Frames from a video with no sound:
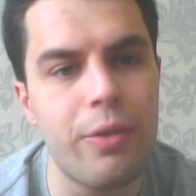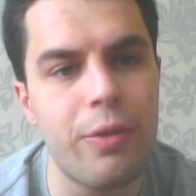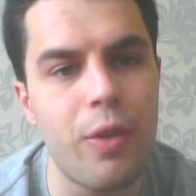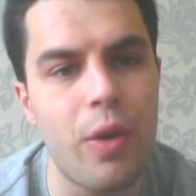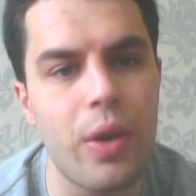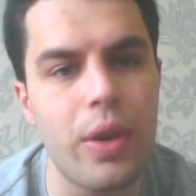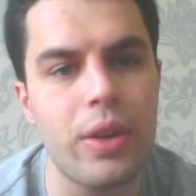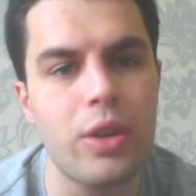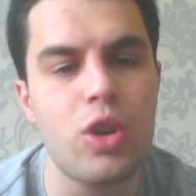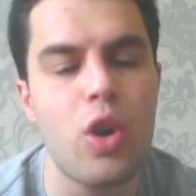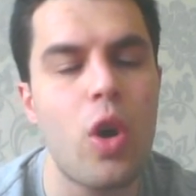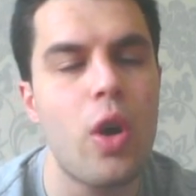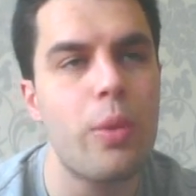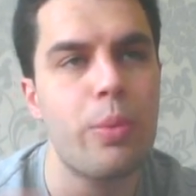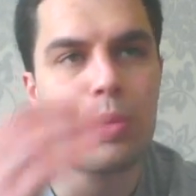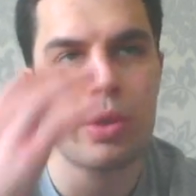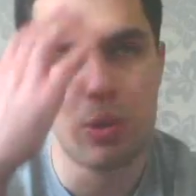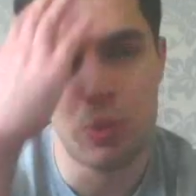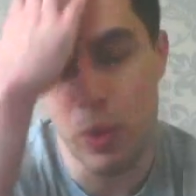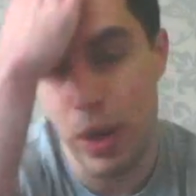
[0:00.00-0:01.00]
fight,
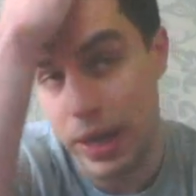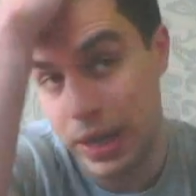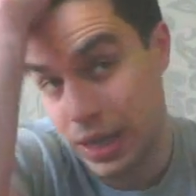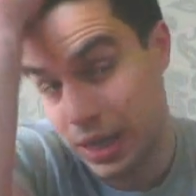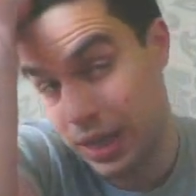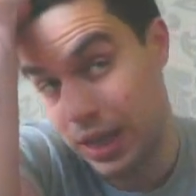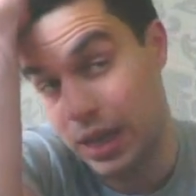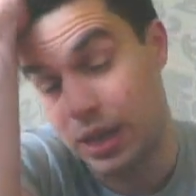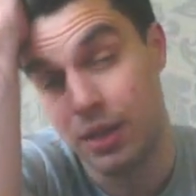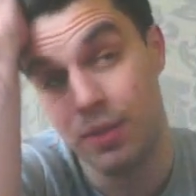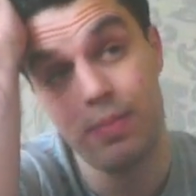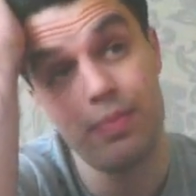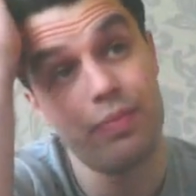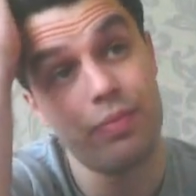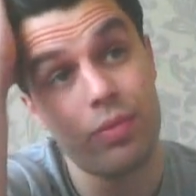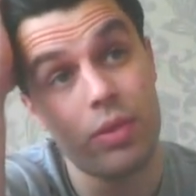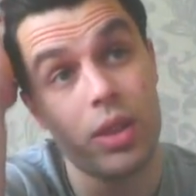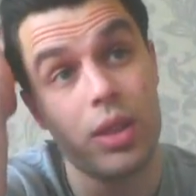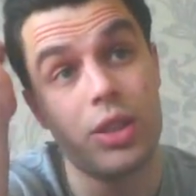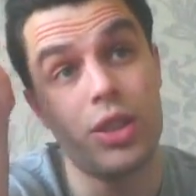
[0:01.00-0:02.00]
time was wasted
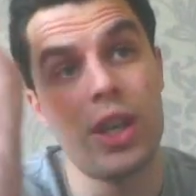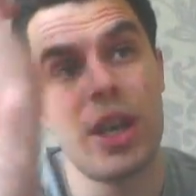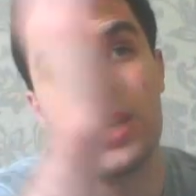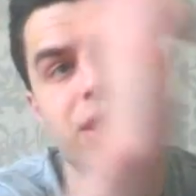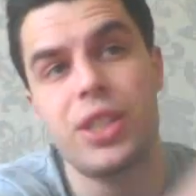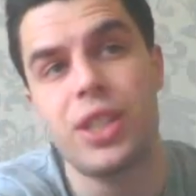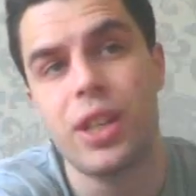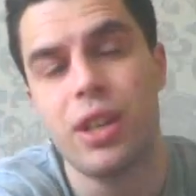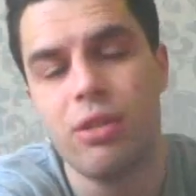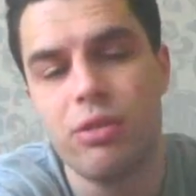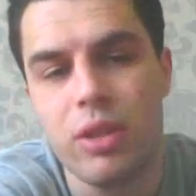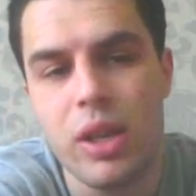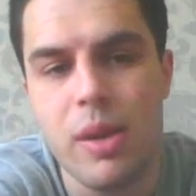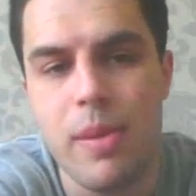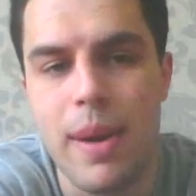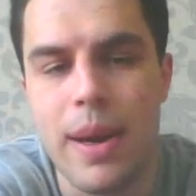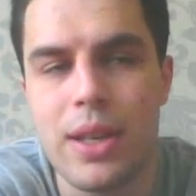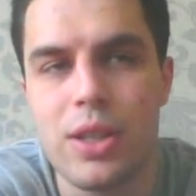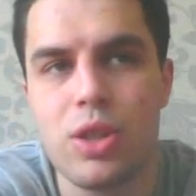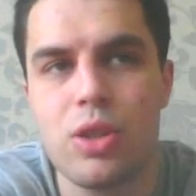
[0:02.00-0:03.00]
chasing a
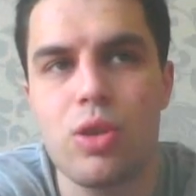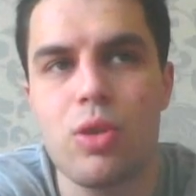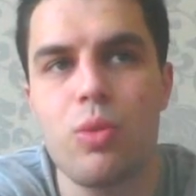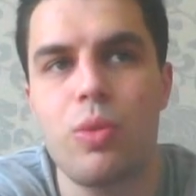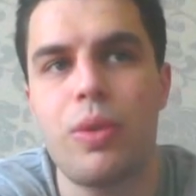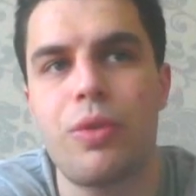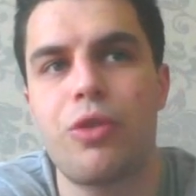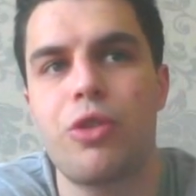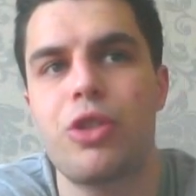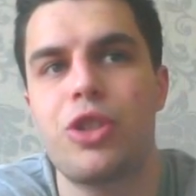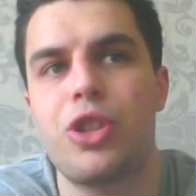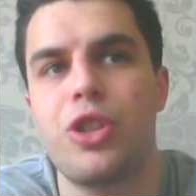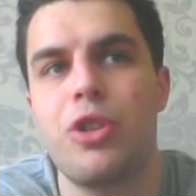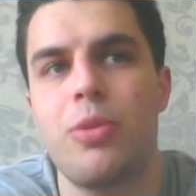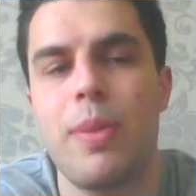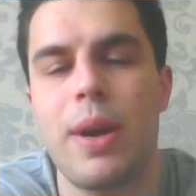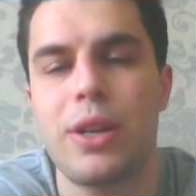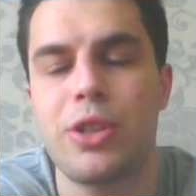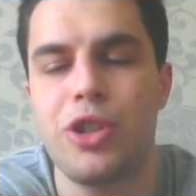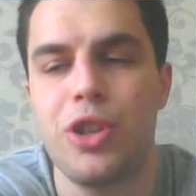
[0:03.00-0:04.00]
rematch with Chris
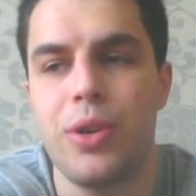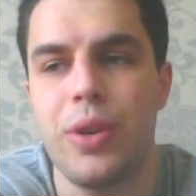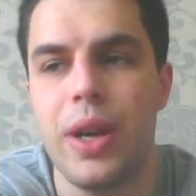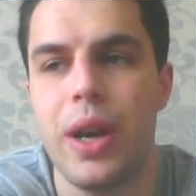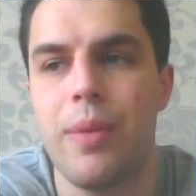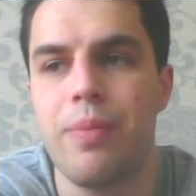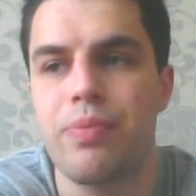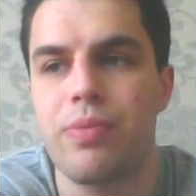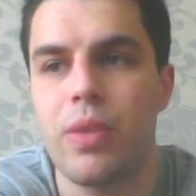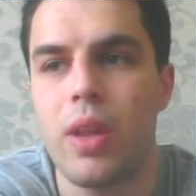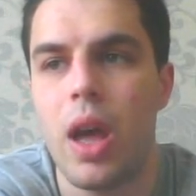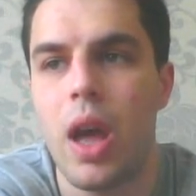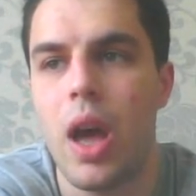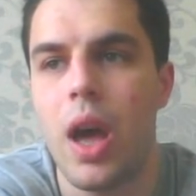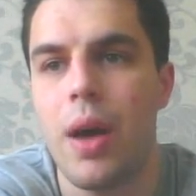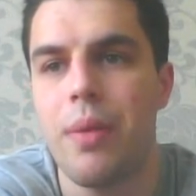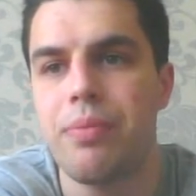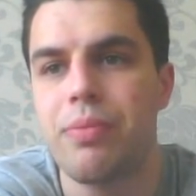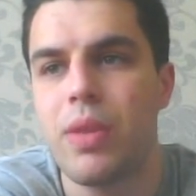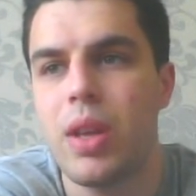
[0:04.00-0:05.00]
Eubank Jr.
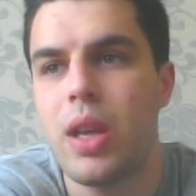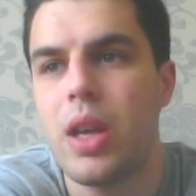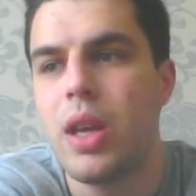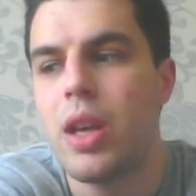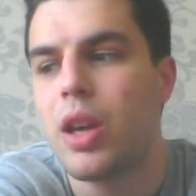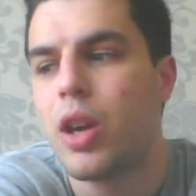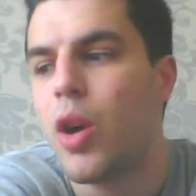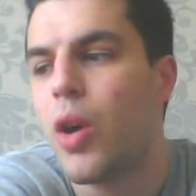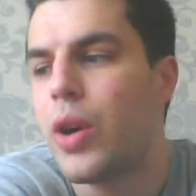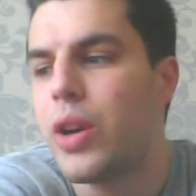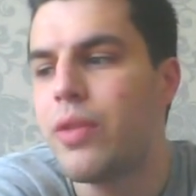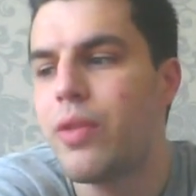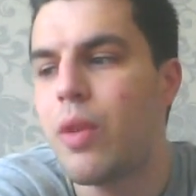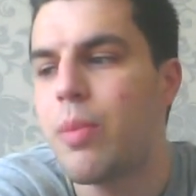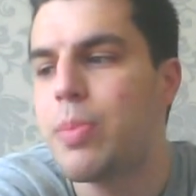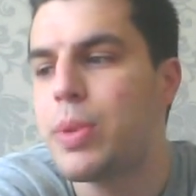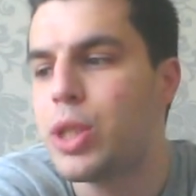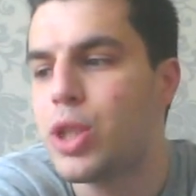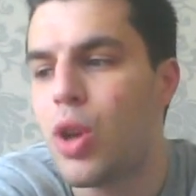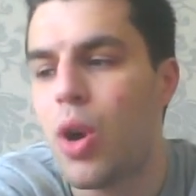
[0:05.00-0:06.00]
Kind of
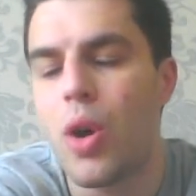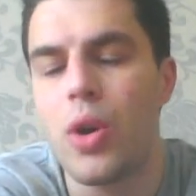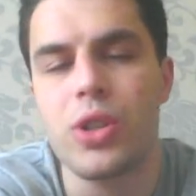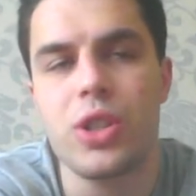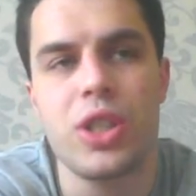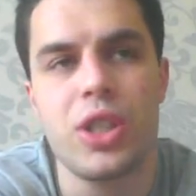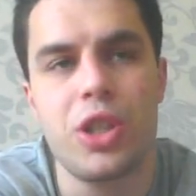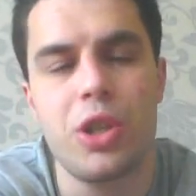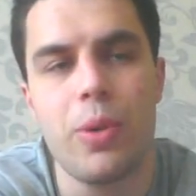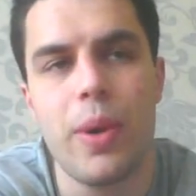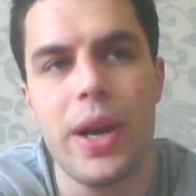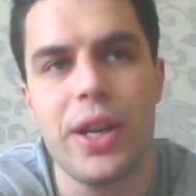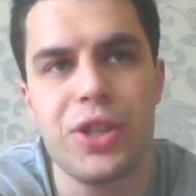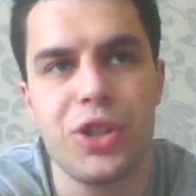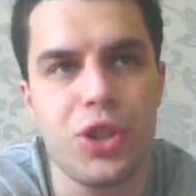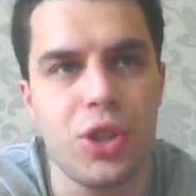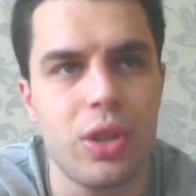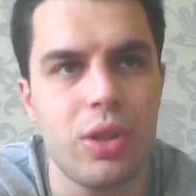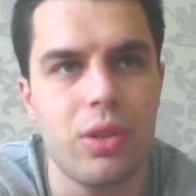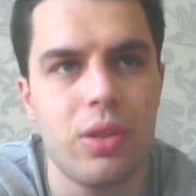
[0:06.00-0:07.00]
a bizarre
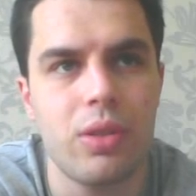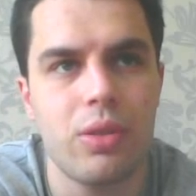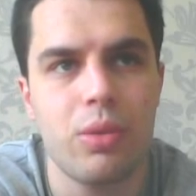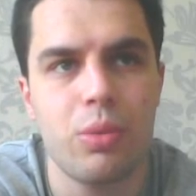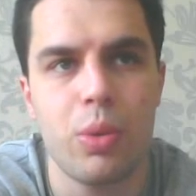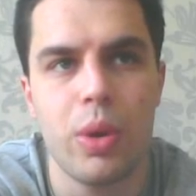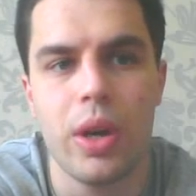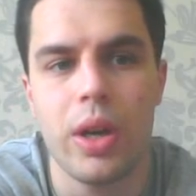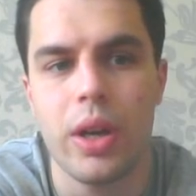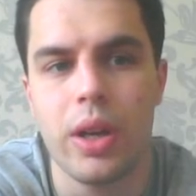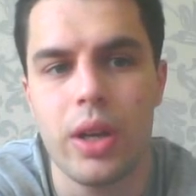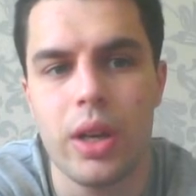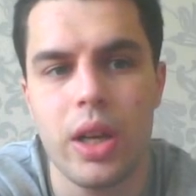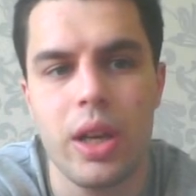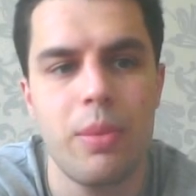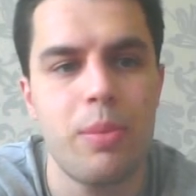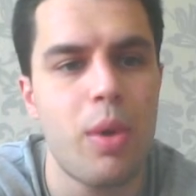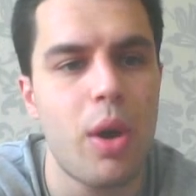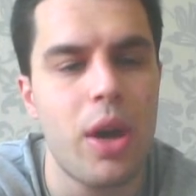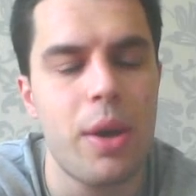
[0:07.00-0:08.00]
situation where,
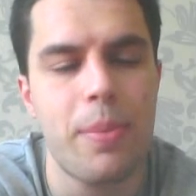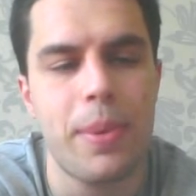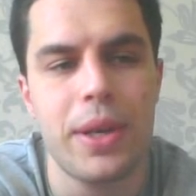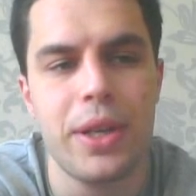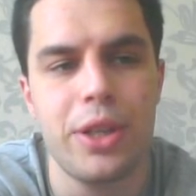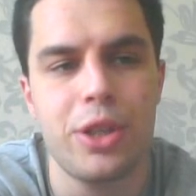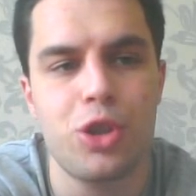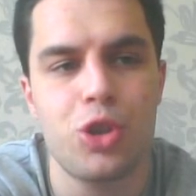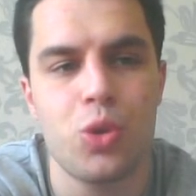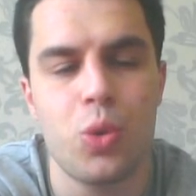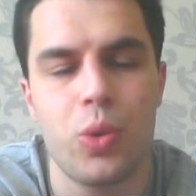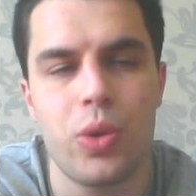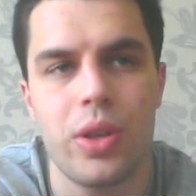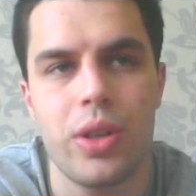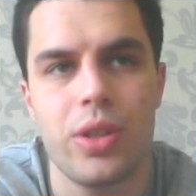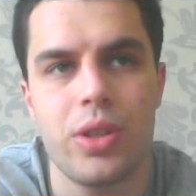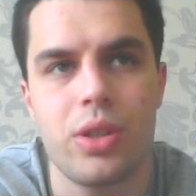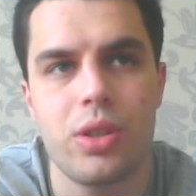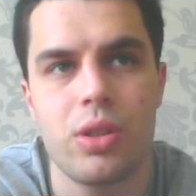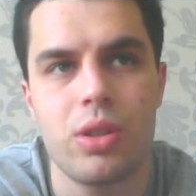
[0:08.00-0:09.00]
in my opinion,
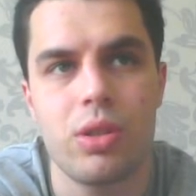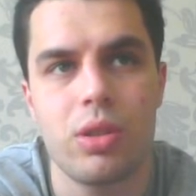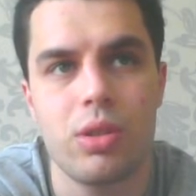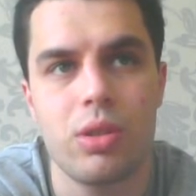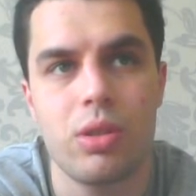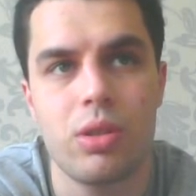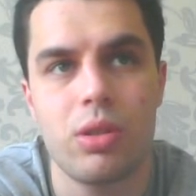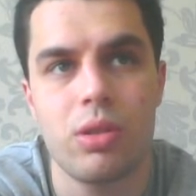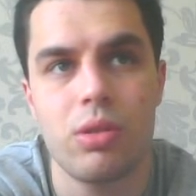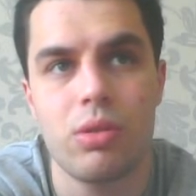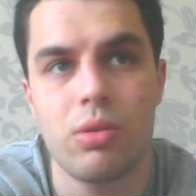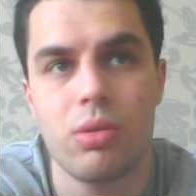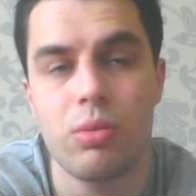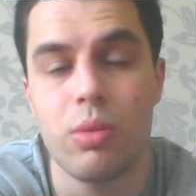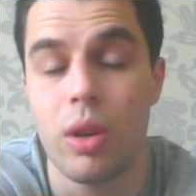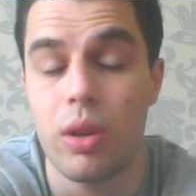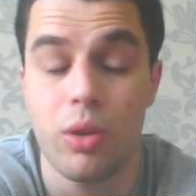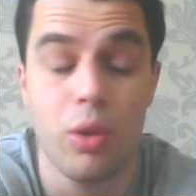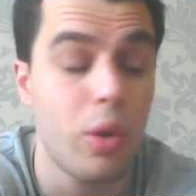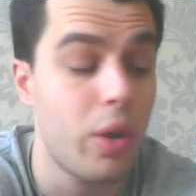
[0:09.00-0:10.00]
Saunders,
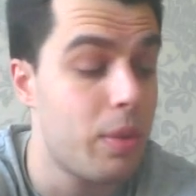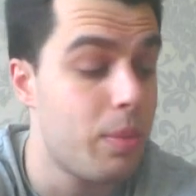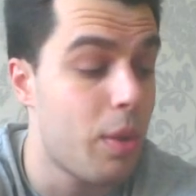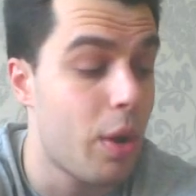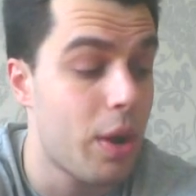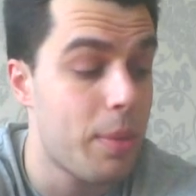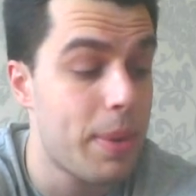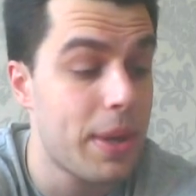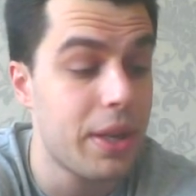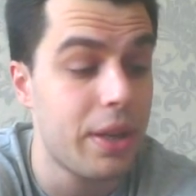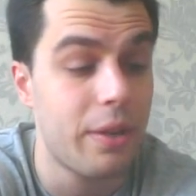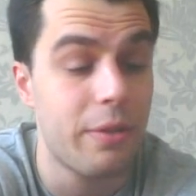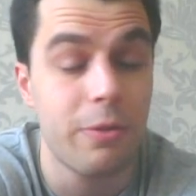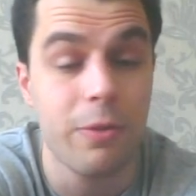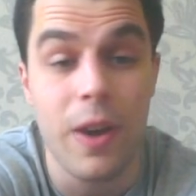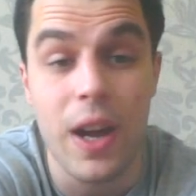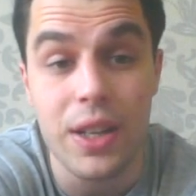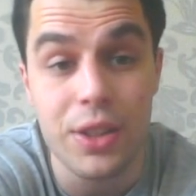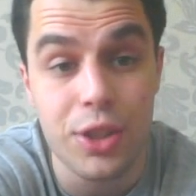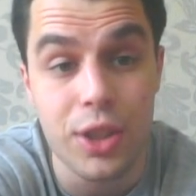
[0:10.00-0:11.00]
well, not in my opinion,
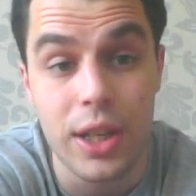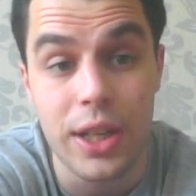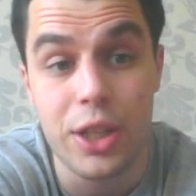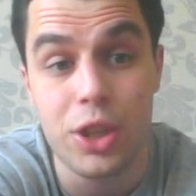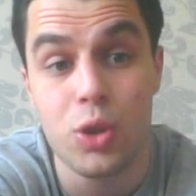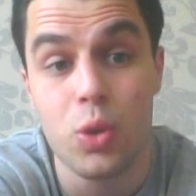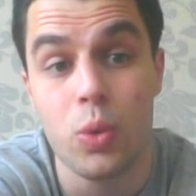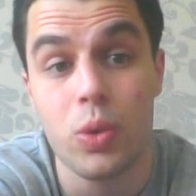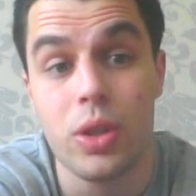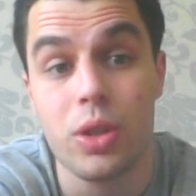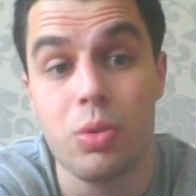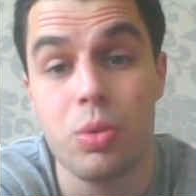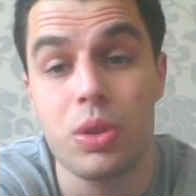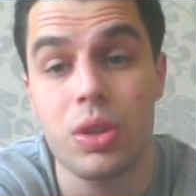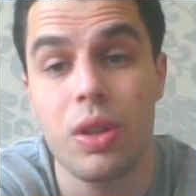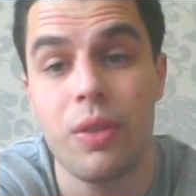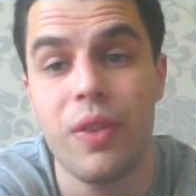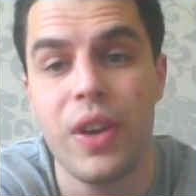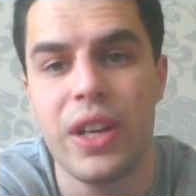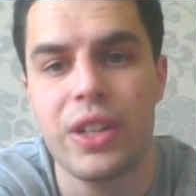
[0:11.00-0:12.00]
factually, Saunders
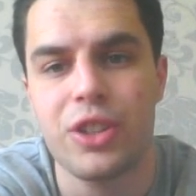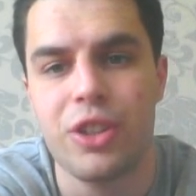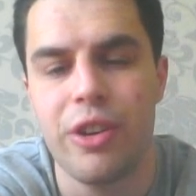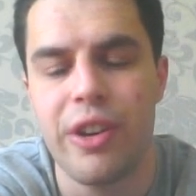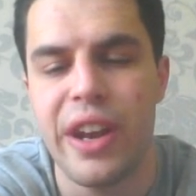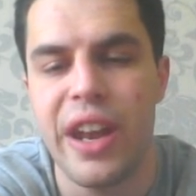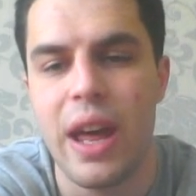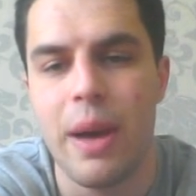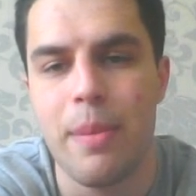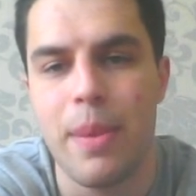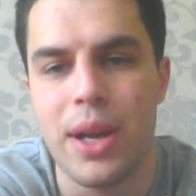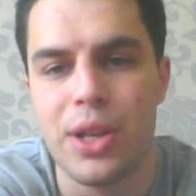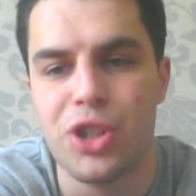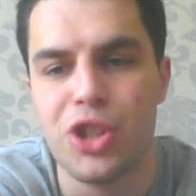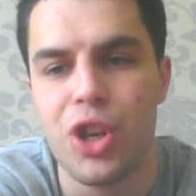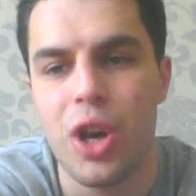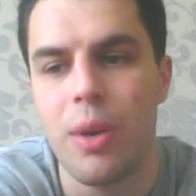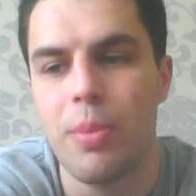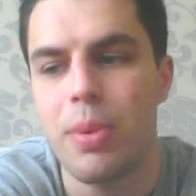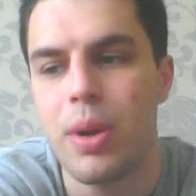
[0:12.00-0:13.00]
was the victor in that
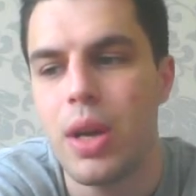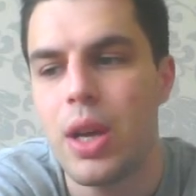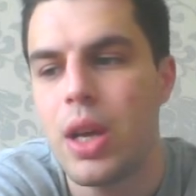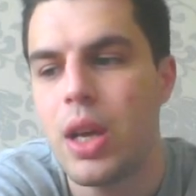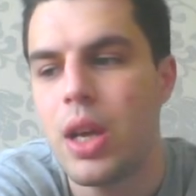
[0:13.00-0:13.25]
matchup.